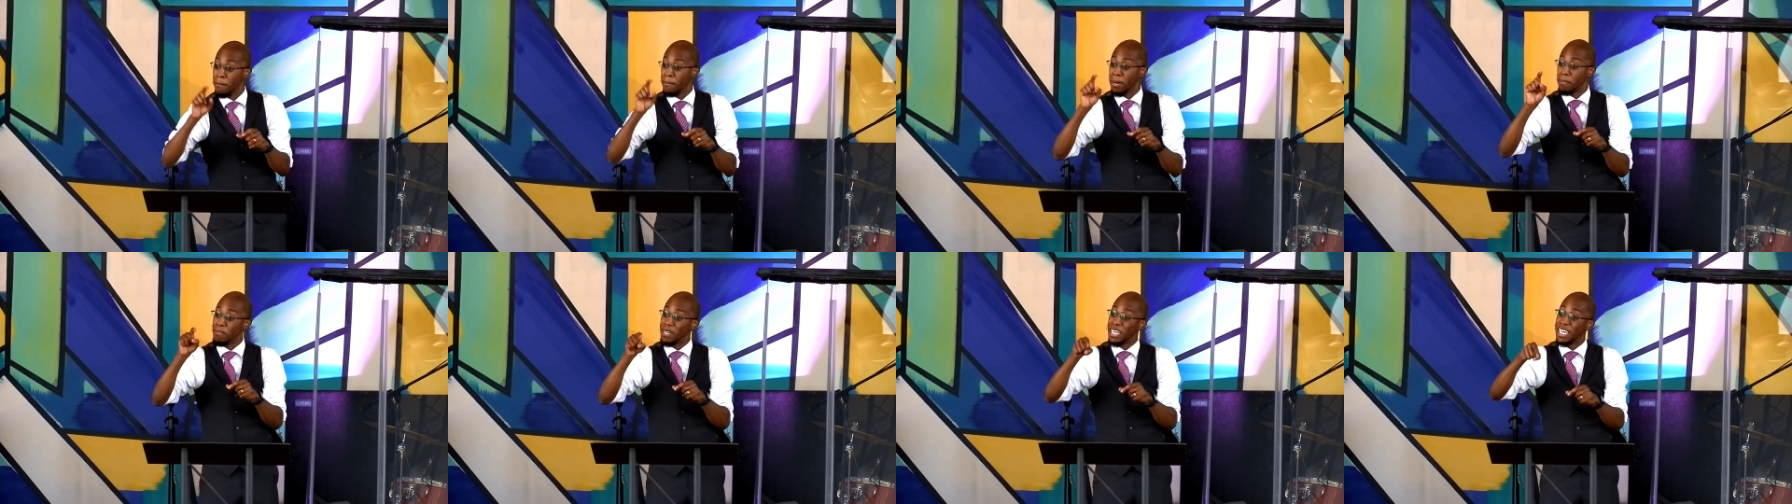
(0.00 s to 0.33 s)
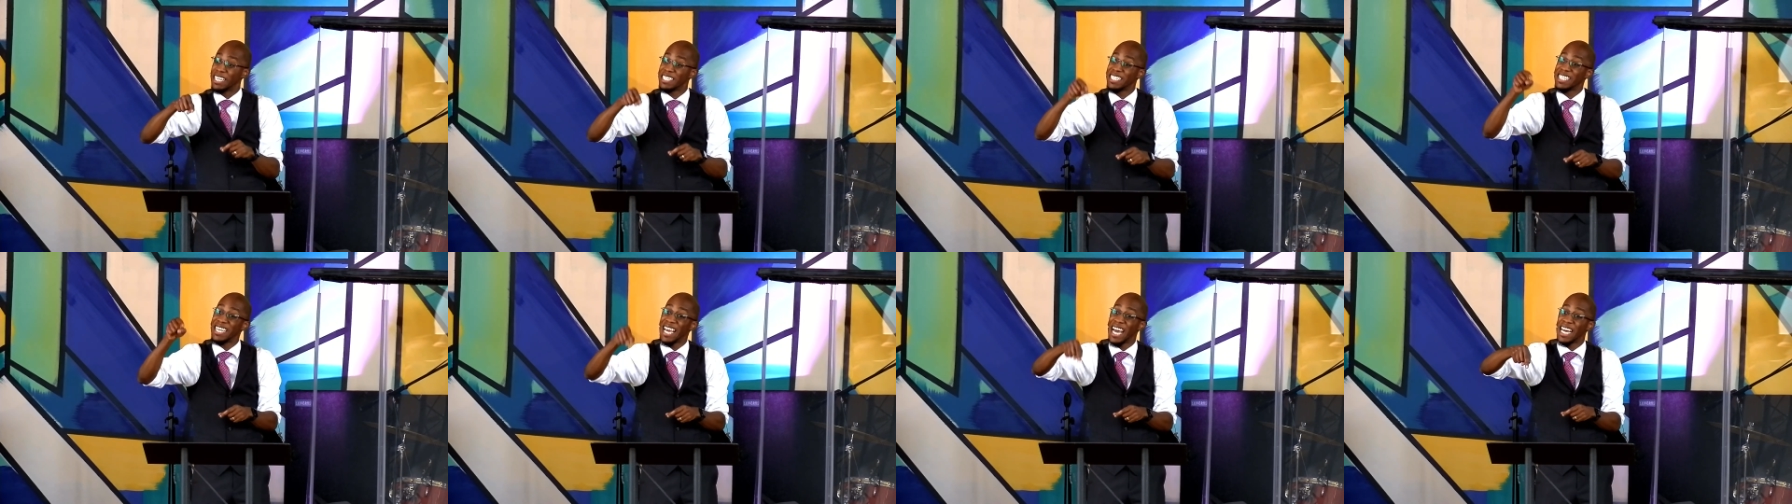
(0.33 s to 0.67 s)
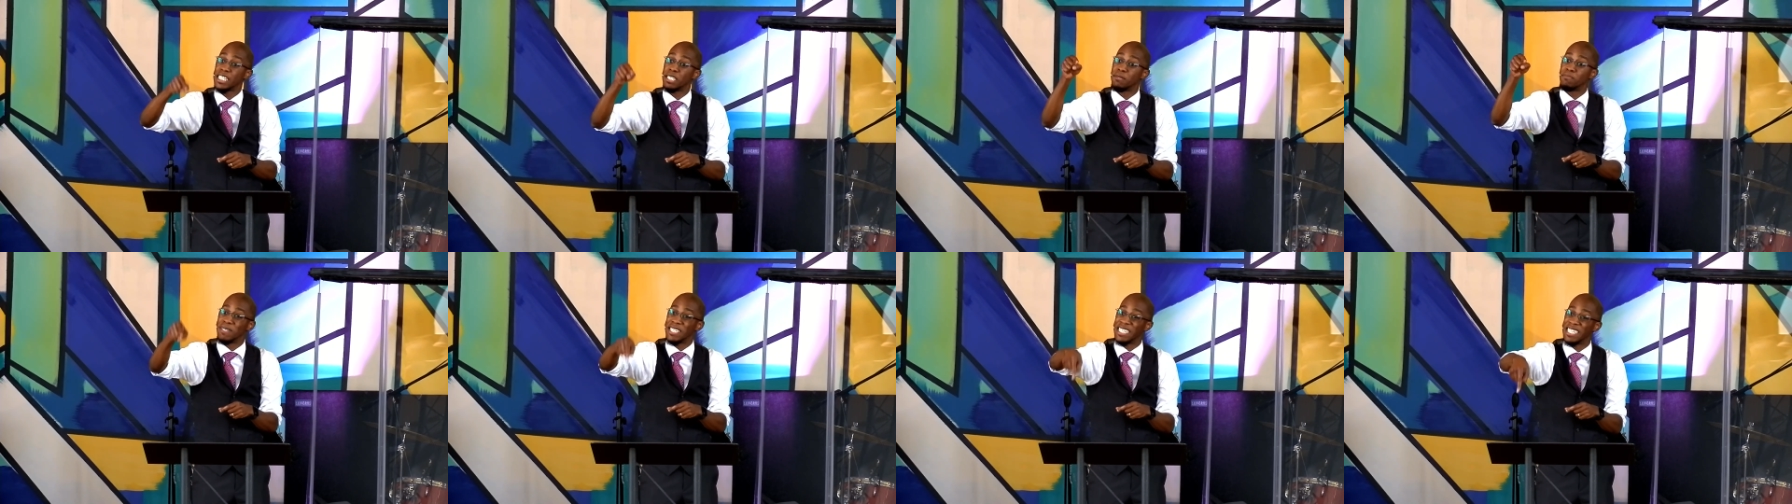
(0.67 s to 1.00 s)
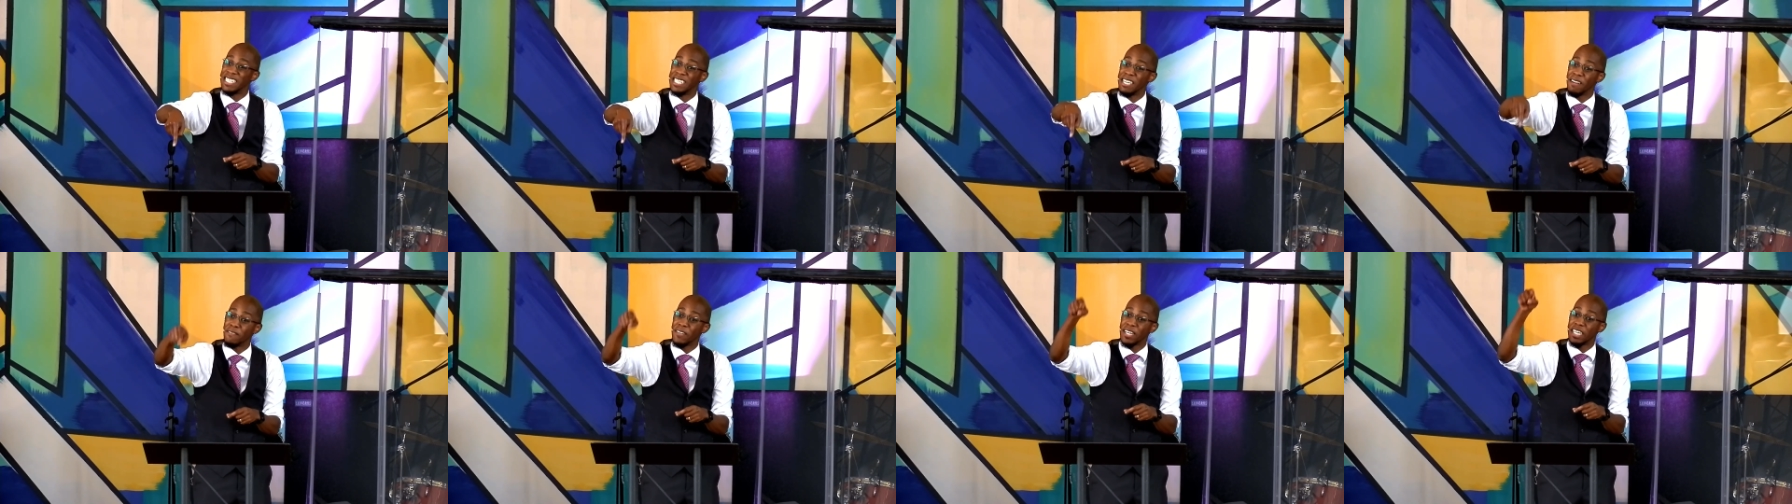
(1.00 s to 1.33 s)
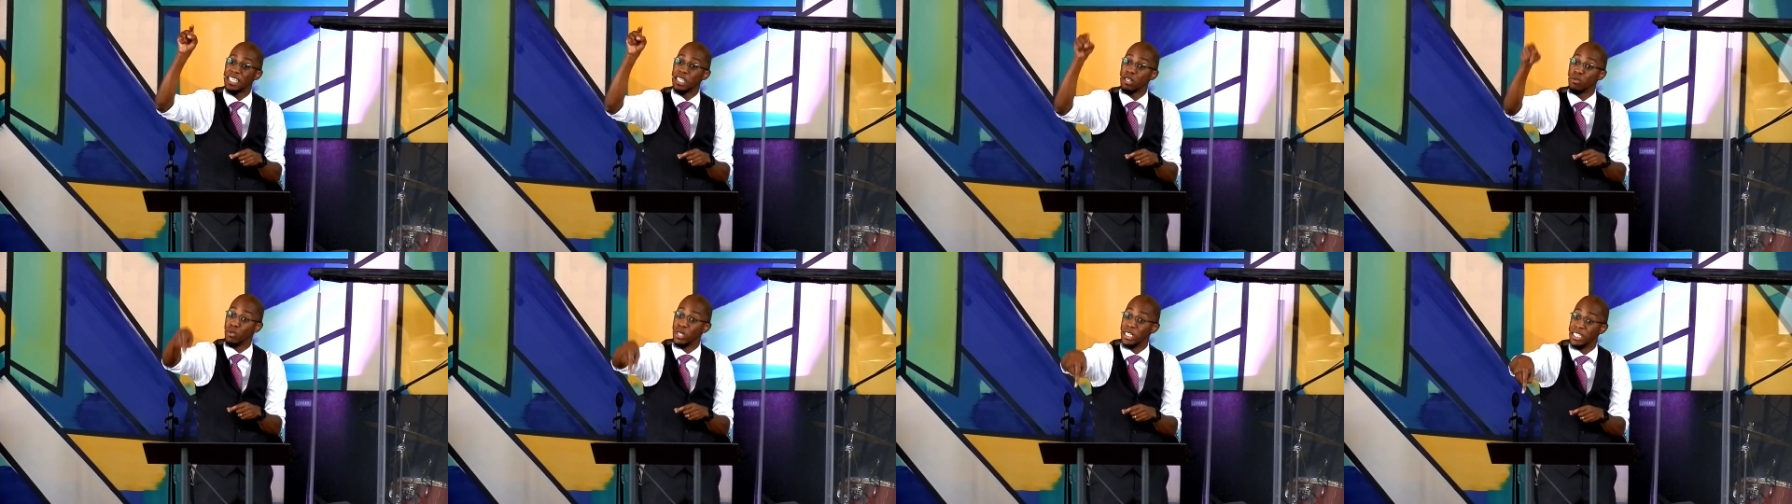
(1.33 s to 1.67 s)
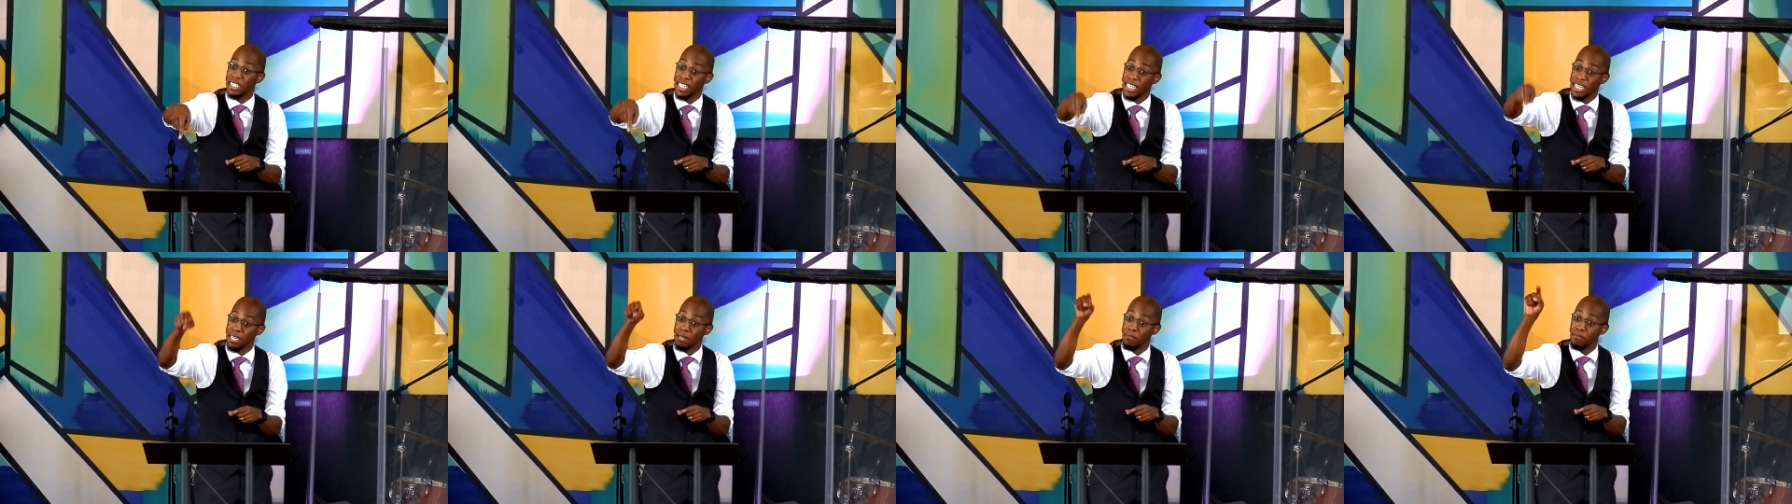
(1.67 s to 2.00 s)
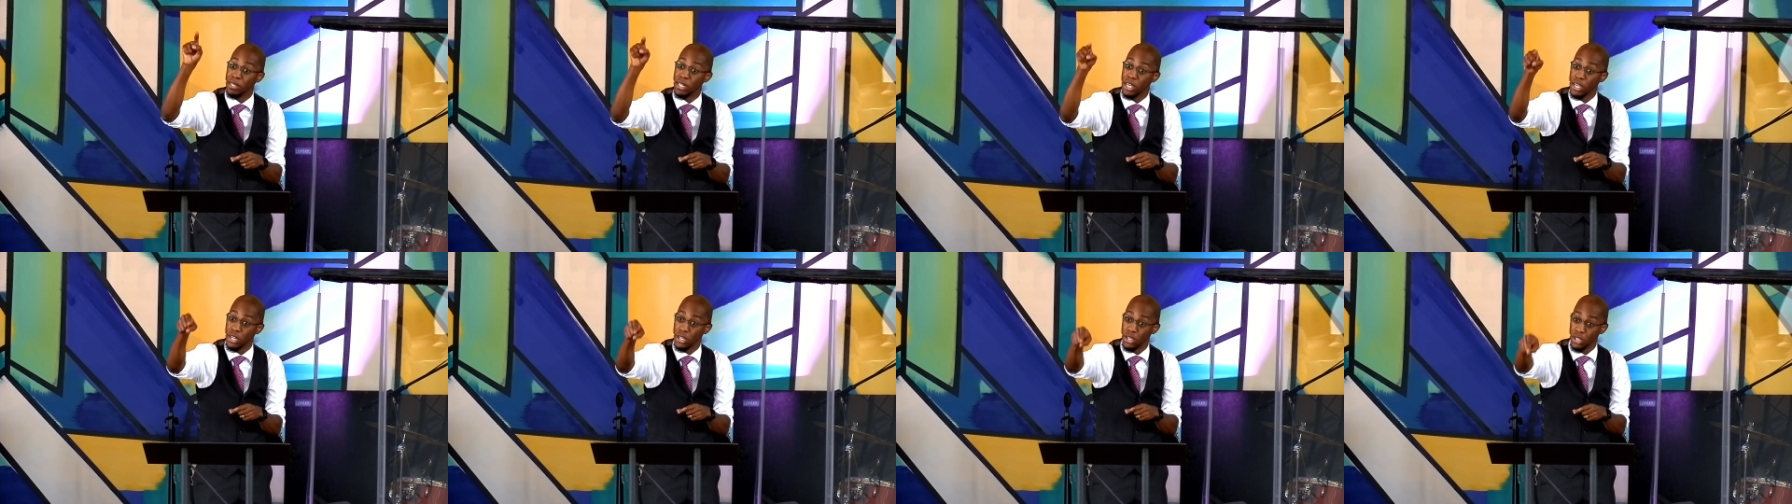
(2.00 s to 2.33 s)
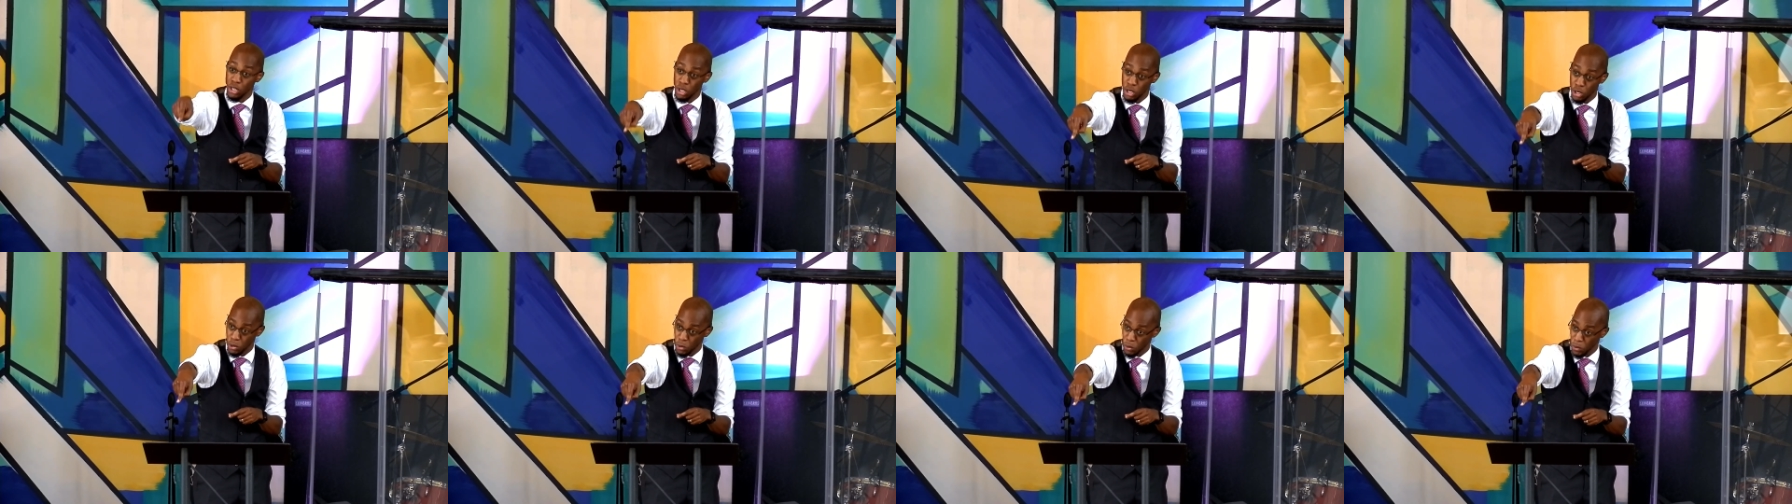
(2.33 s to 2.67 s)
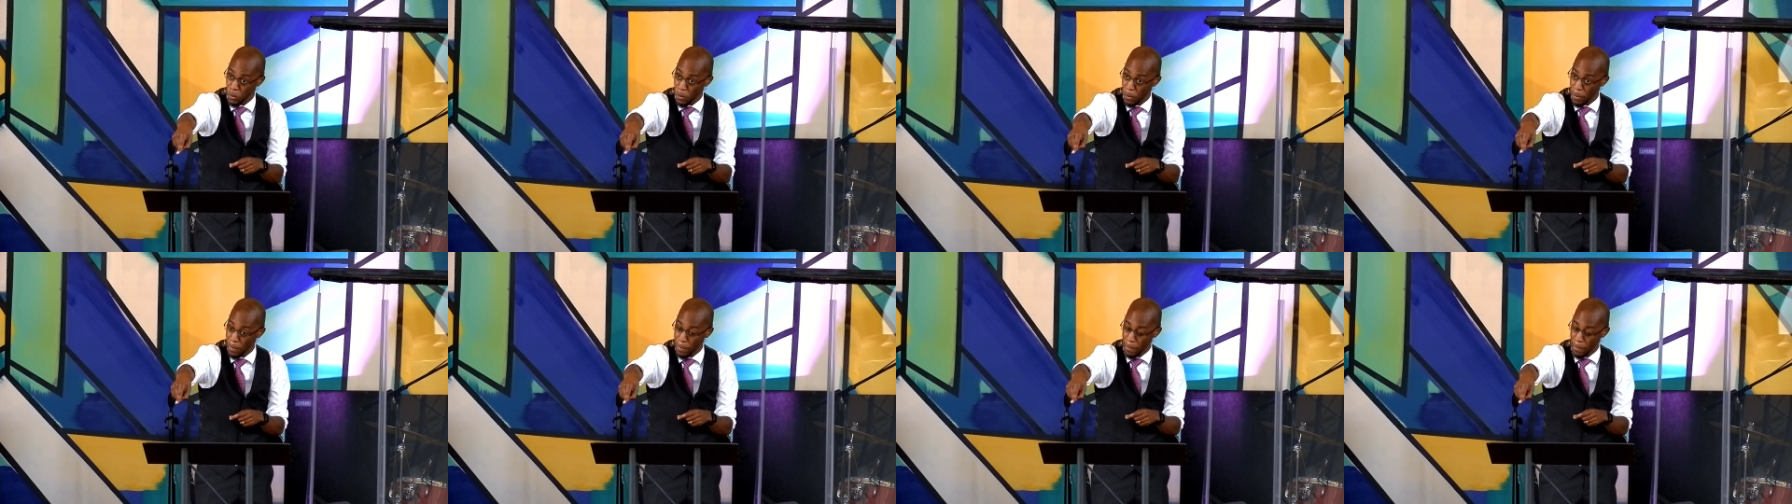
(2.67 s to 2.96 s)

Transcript: but because he has specifically redeemed you.